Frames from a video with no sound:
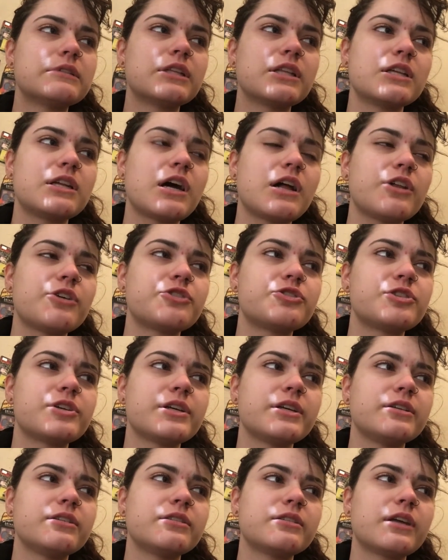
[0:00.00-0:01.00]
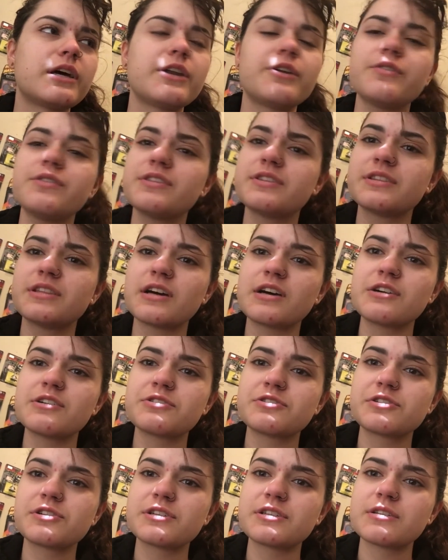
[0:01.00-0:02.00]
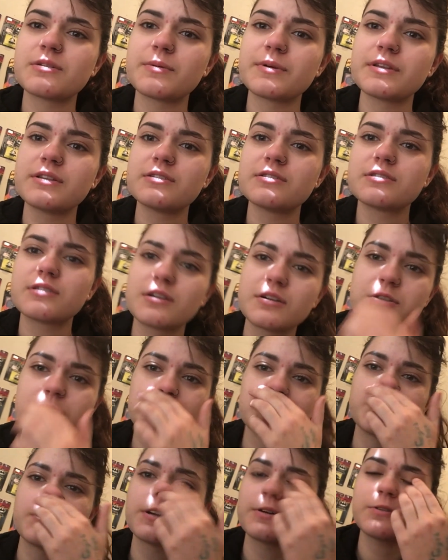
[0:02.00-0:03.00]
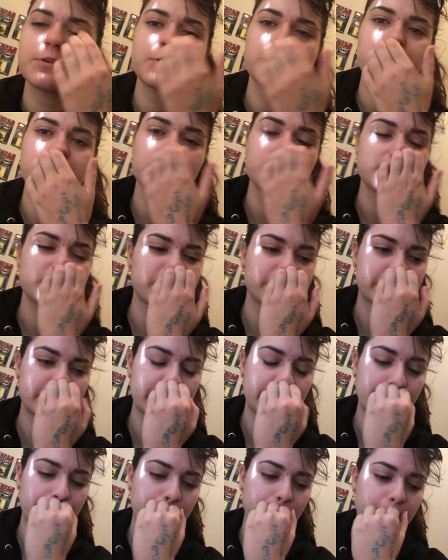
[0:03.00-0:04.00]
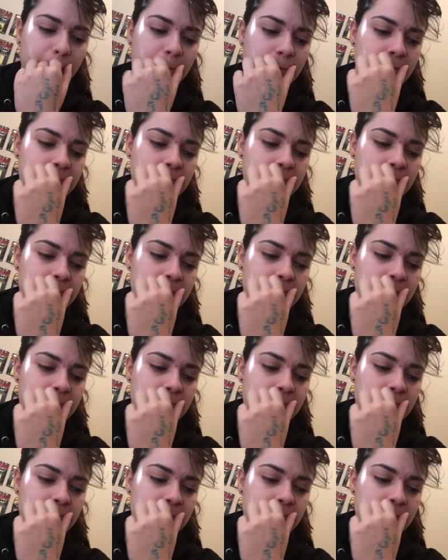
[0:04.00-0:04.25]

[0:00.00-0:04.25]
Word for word: the Dollar Tree. I know the Dollar Tree is my next to go to, but I don't know where else I was gonna go.